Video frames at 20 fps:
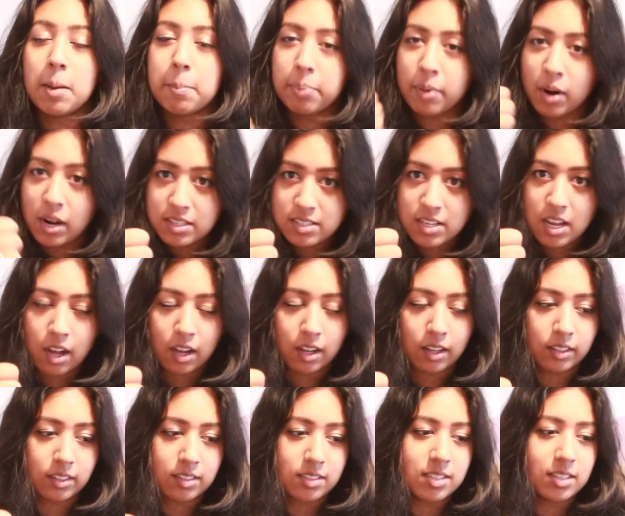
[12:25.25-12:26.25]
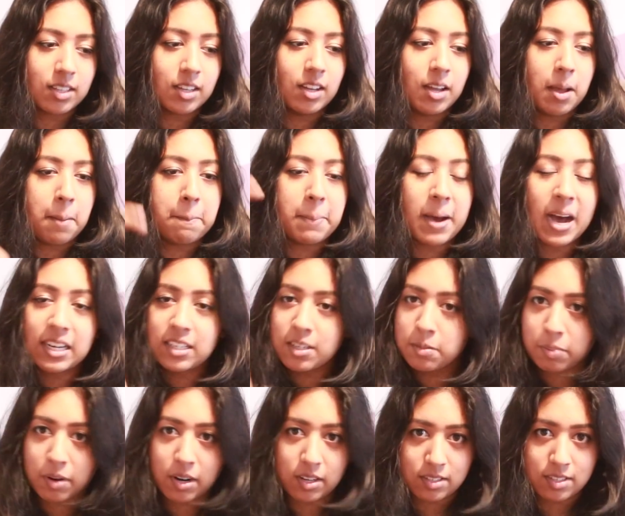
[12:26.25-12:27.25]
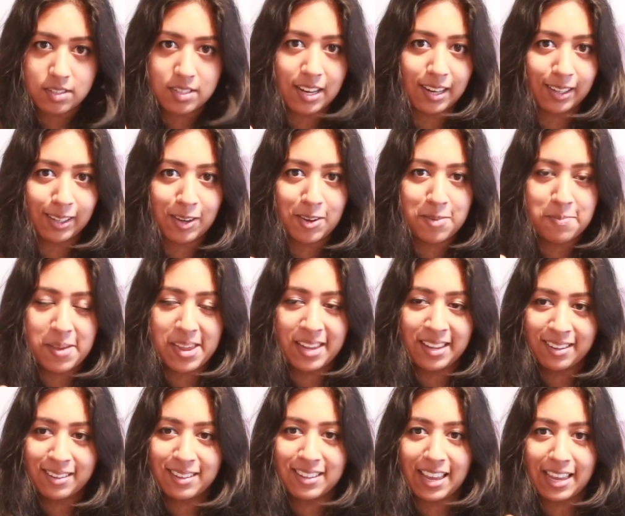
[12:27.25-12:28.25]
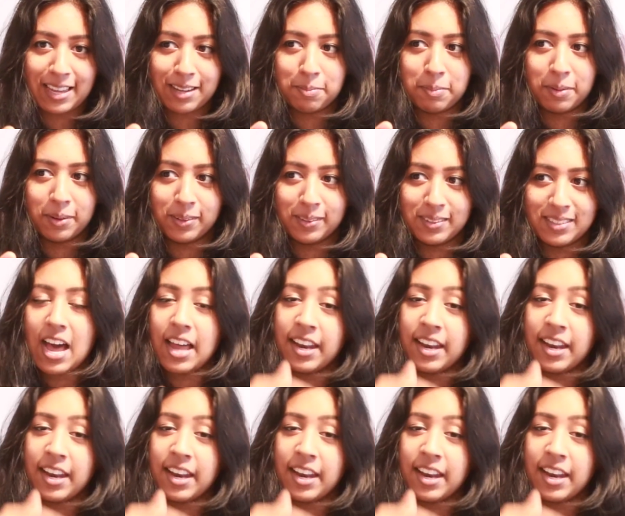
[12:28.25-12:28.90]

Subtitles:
Bras are hugs. Padded bras are silicone cake mold,